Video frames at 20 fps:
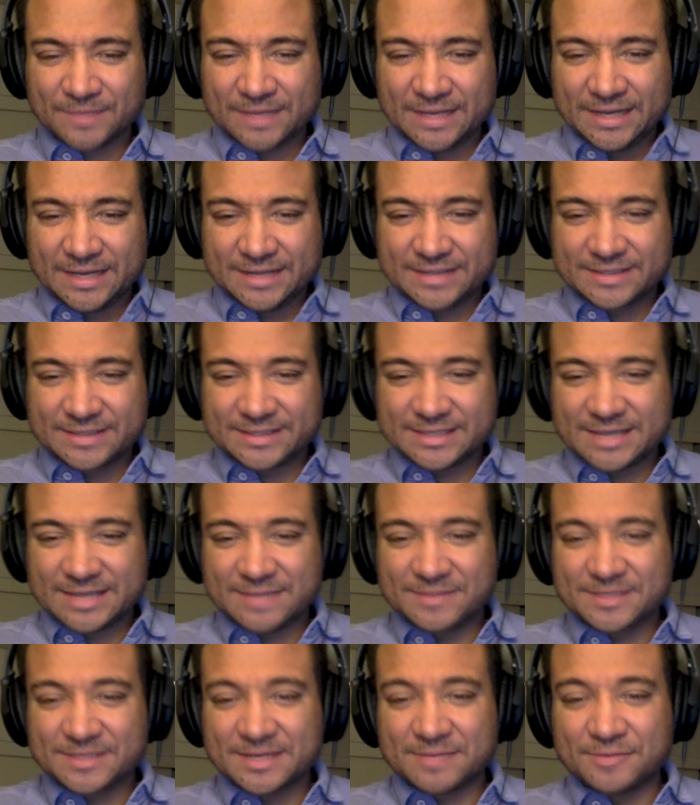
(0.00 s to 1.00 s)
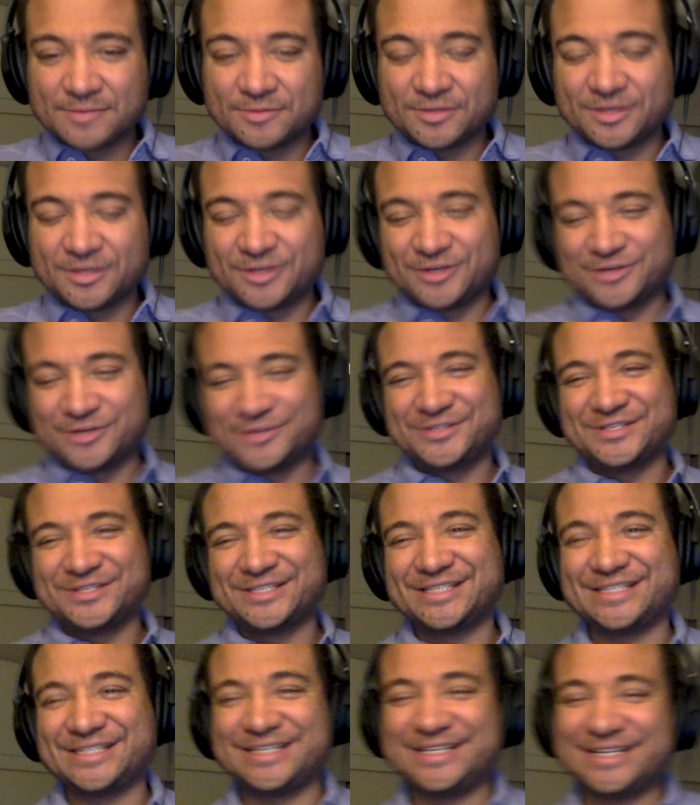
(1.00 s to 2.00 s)
it's the same sample that you're going to
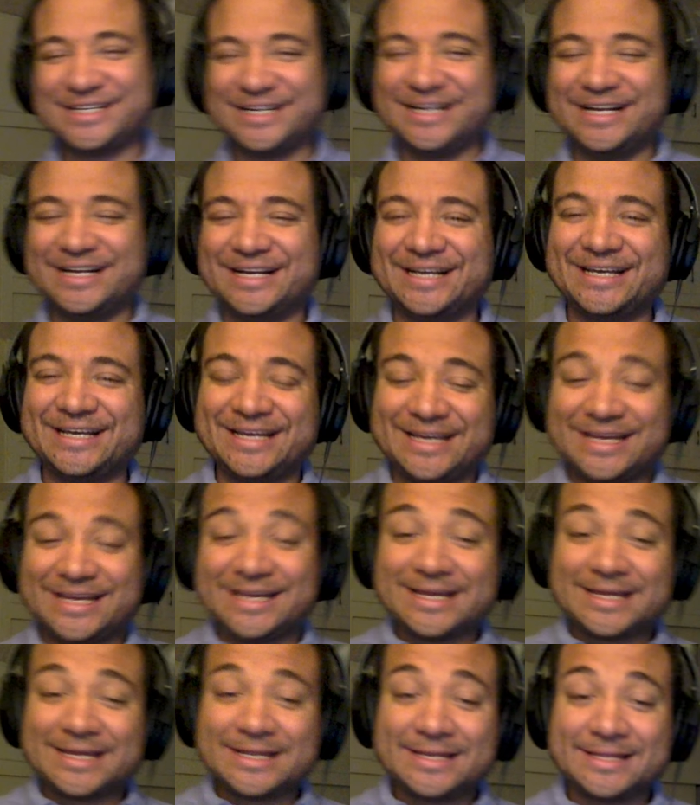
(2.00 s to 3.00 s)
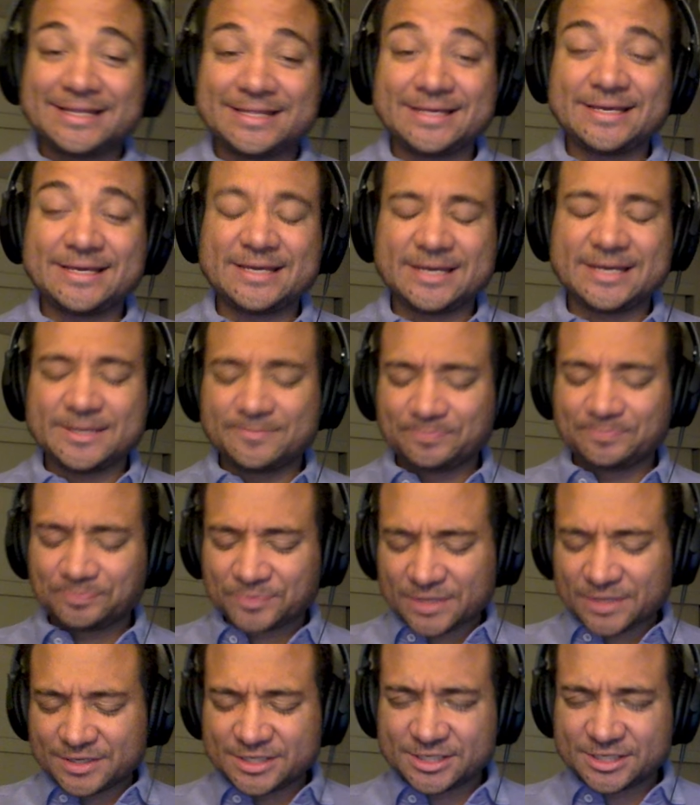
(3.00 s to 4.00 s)
see in the
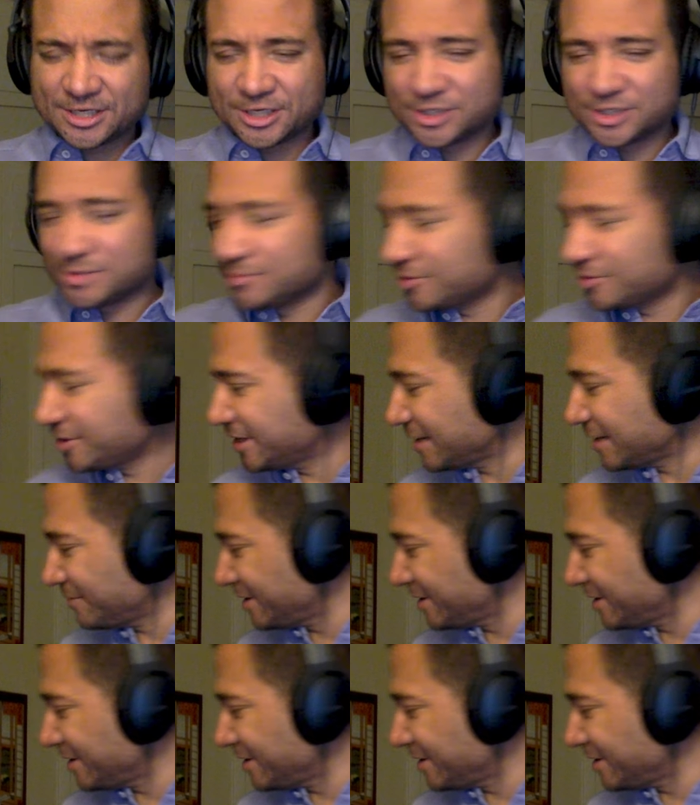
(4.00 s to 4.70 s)
discussion board that we